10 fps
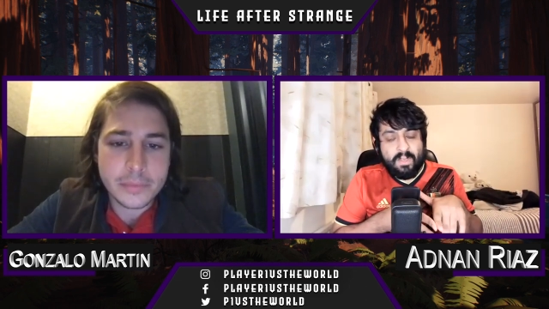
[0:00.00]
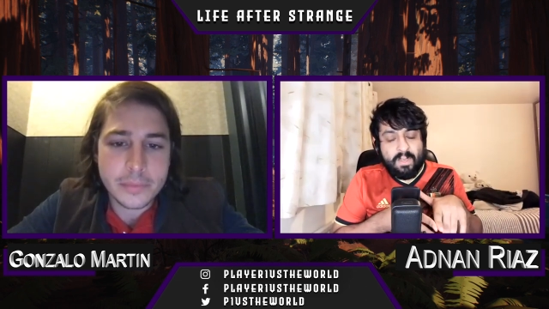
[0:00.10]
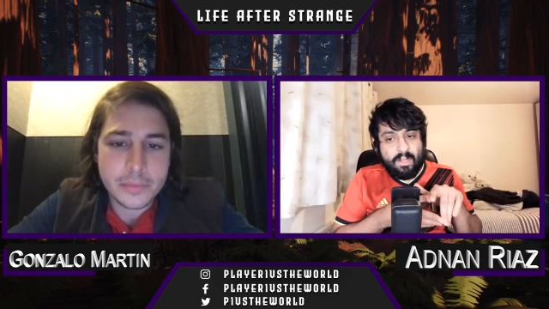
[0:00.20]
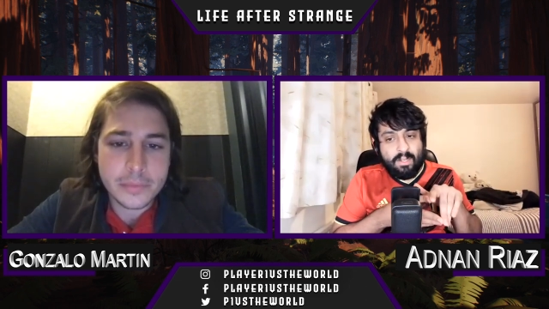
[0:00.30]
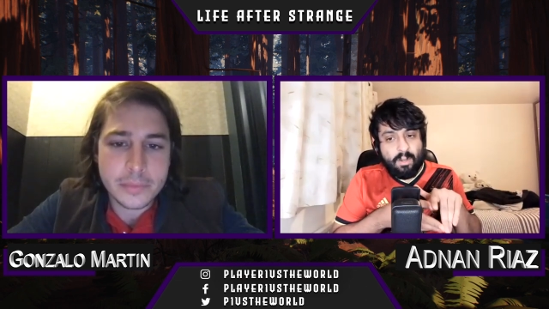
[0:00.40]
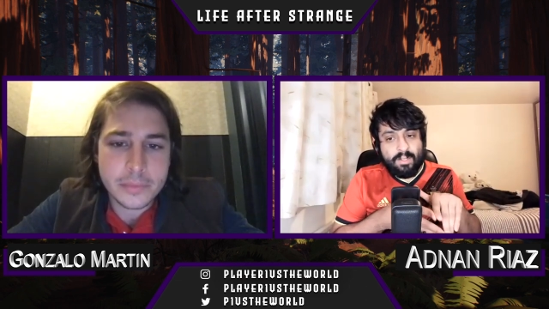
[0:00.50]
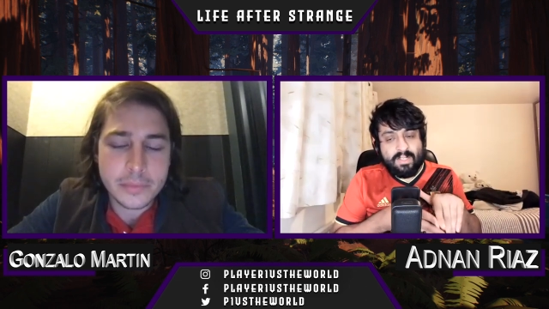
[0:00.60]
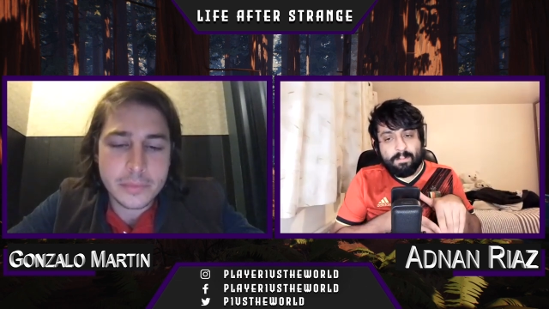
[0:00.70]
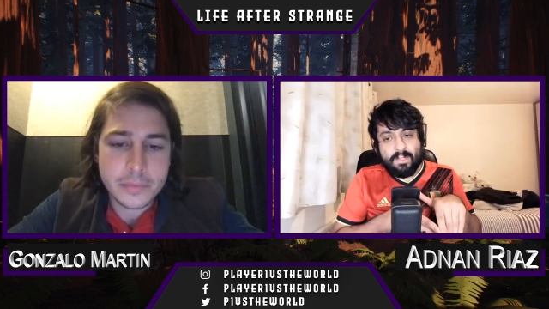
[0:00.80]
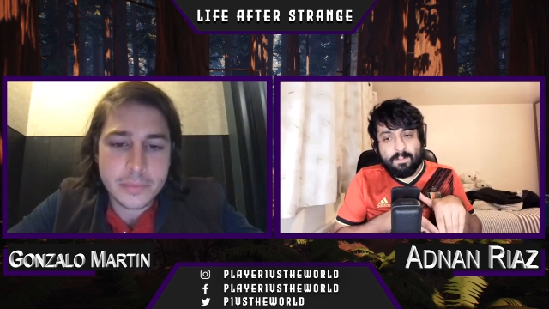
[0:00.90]
Speaker 1: in your
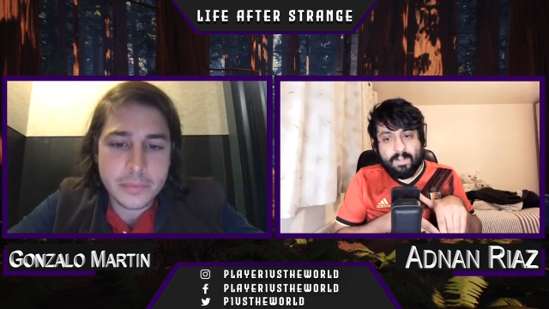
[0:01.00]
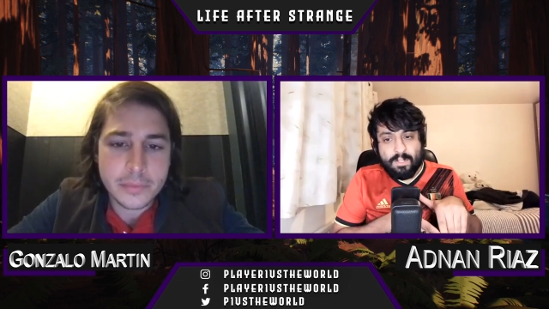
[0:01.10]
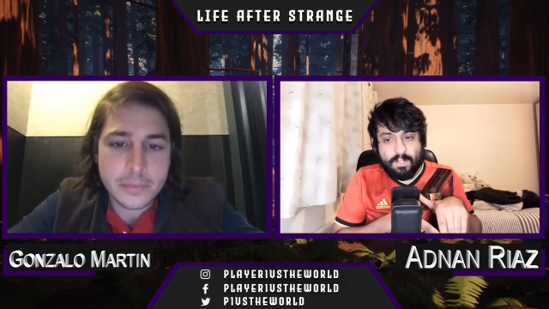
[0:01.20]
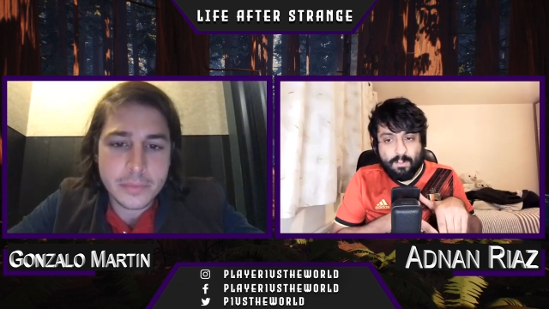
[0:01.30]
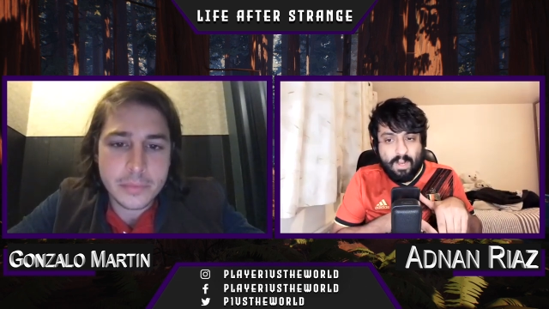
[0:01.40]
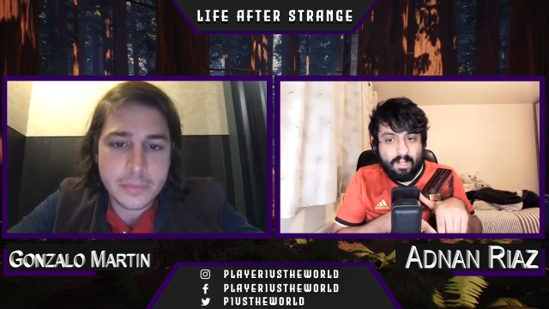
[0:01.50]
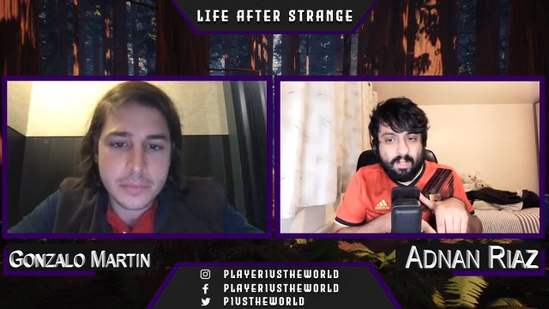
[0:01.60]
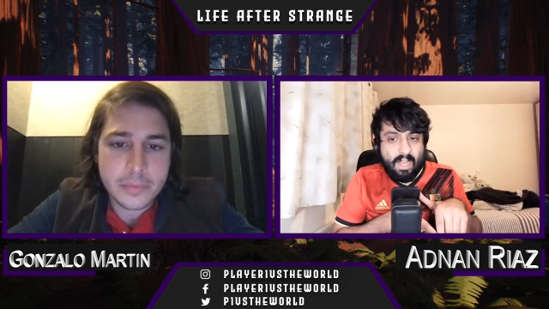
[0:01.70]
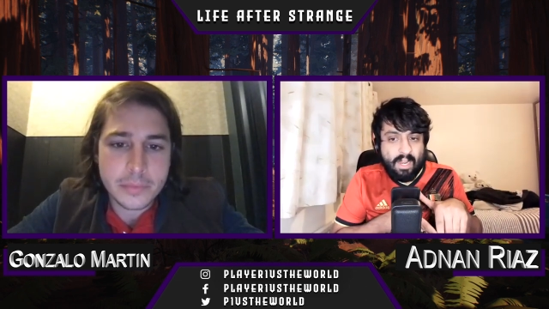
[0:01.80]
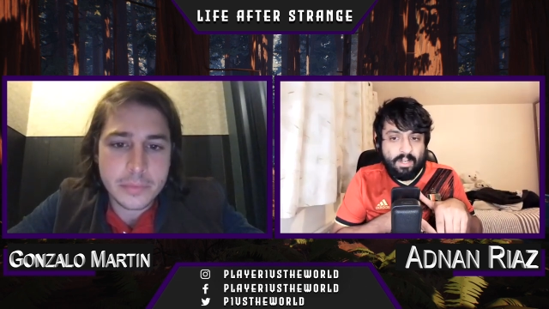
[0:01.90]
acceptance speech as well,
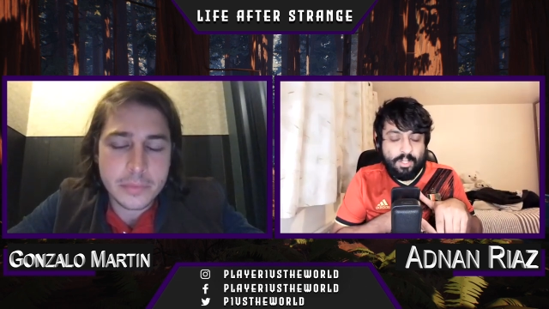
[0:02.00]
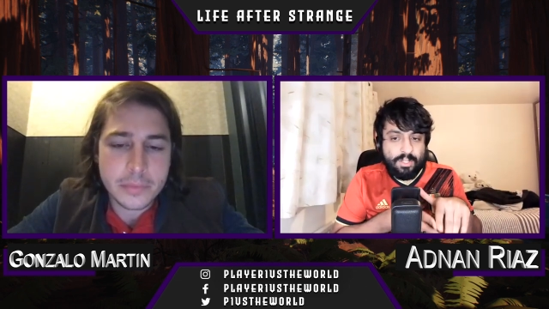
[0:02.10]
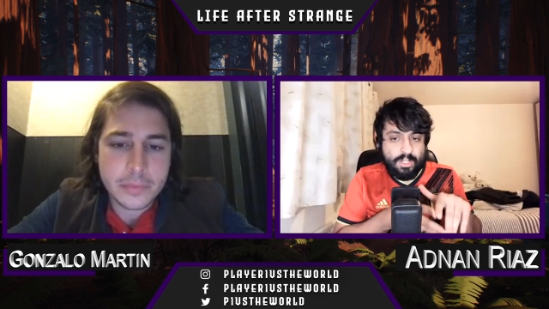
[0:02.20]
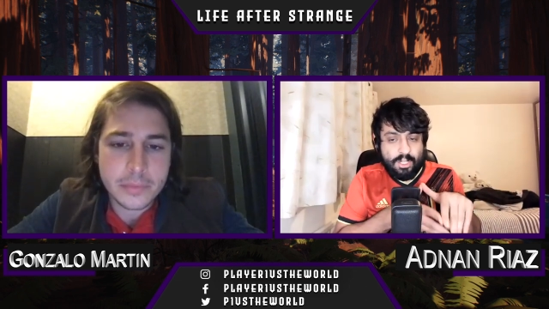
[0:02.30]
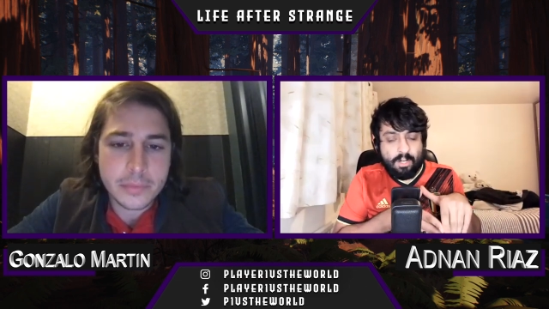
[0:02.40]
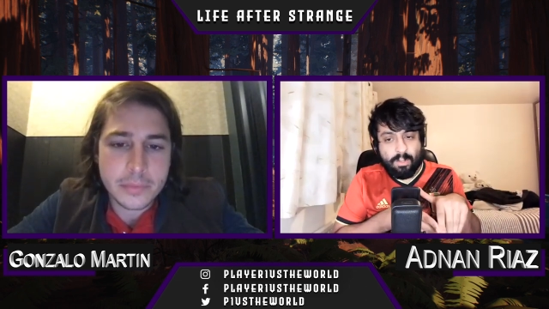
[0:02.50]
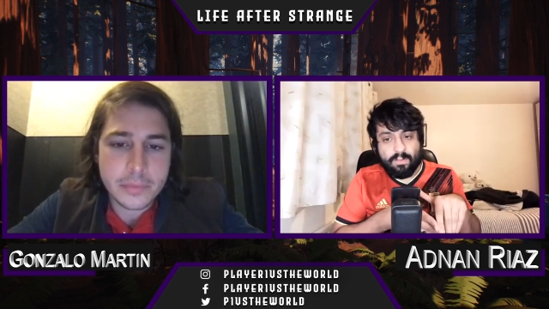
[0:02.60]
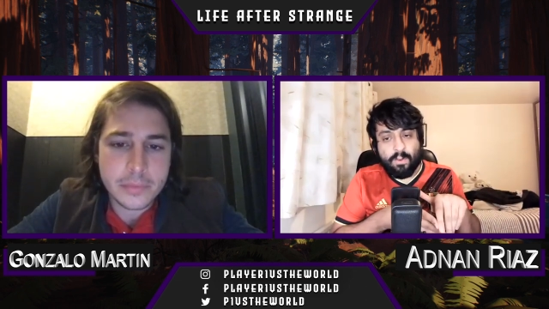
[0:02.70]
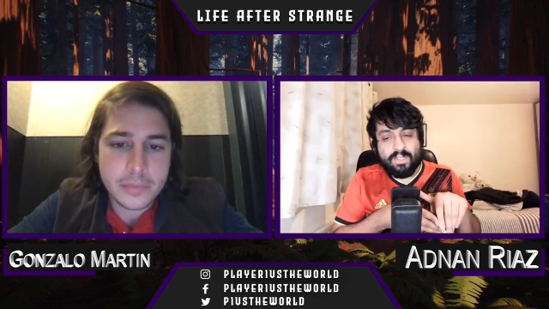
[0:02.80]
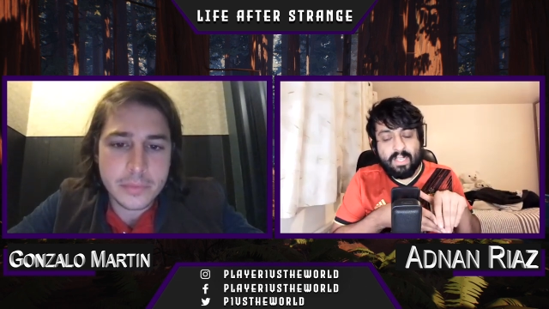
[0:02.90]
and just in general,
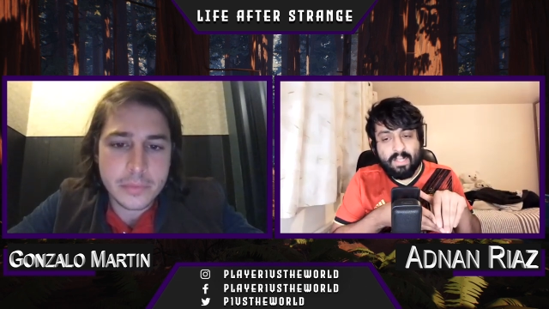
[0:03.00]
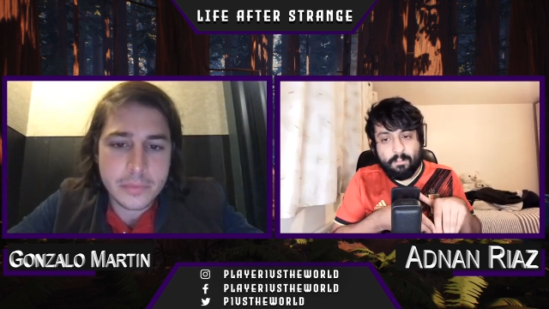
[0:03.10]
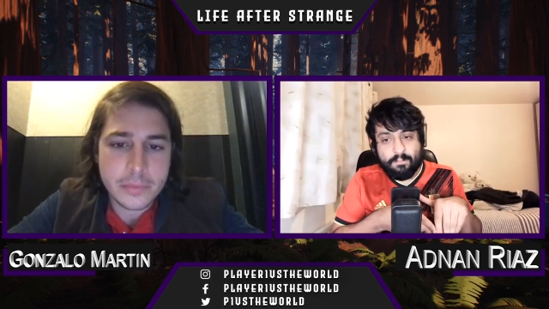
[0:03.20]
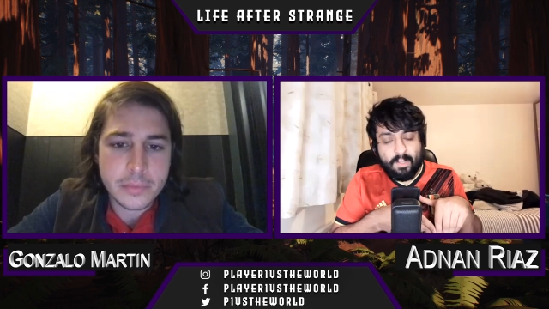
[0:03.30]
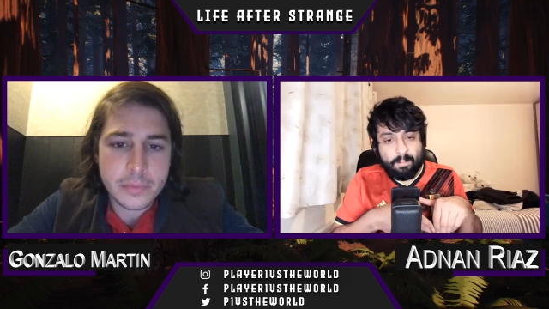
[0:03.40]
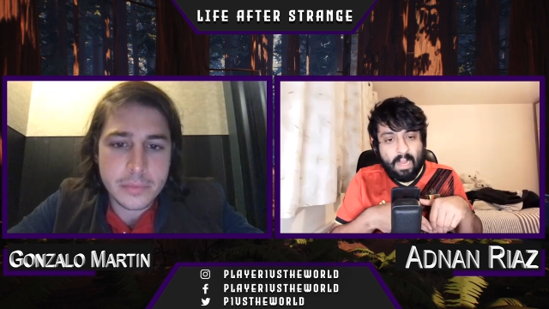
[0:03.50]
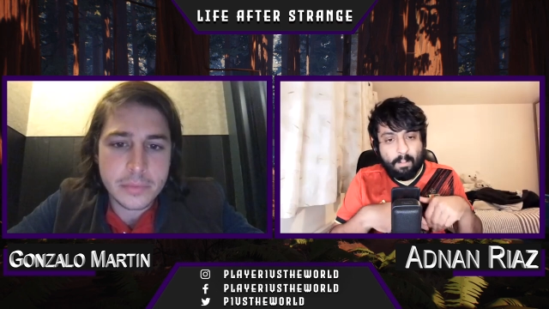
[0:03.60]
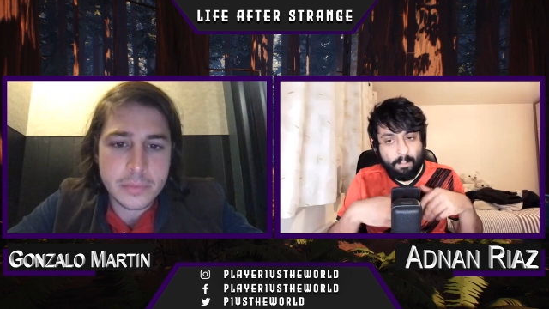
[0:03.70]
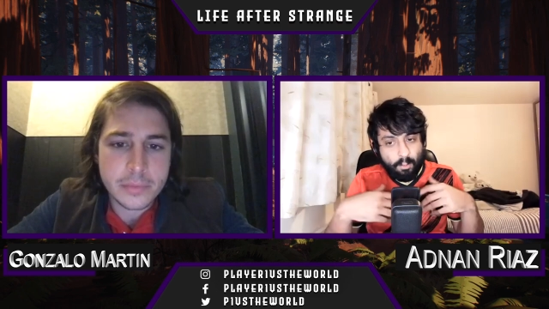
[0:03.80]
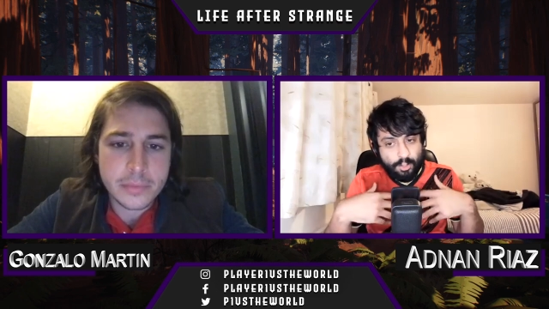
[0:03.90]
you've always said that Philip Bache
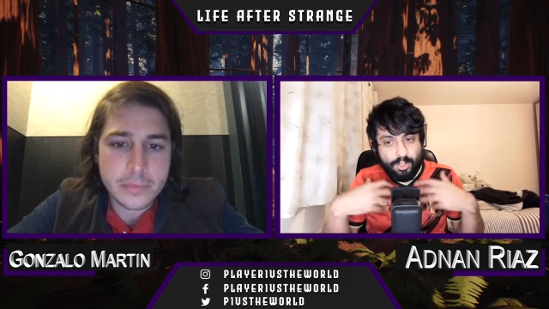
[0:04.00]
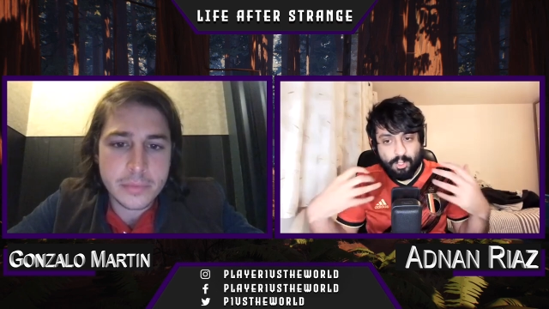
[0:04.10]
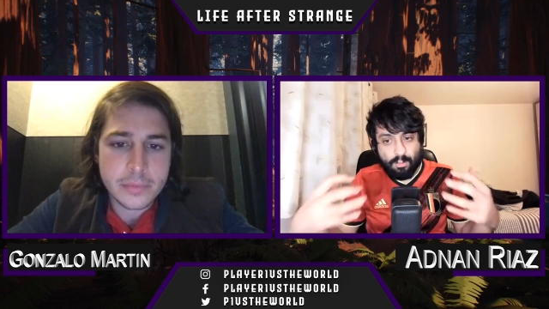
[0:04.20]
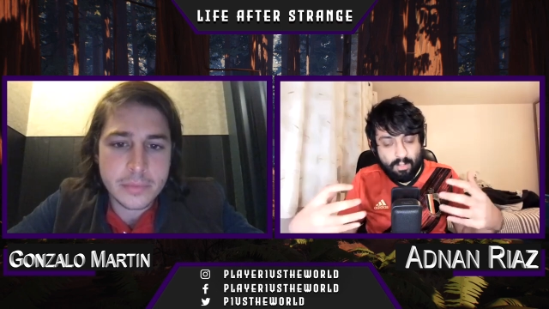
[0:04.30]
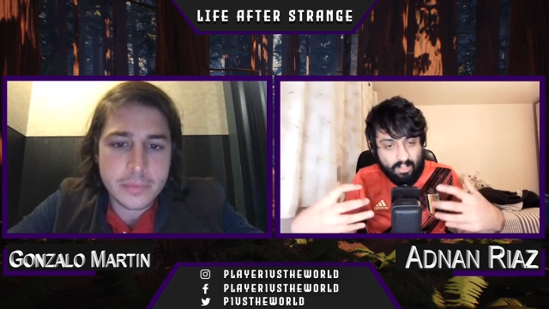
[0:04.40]
pushed you,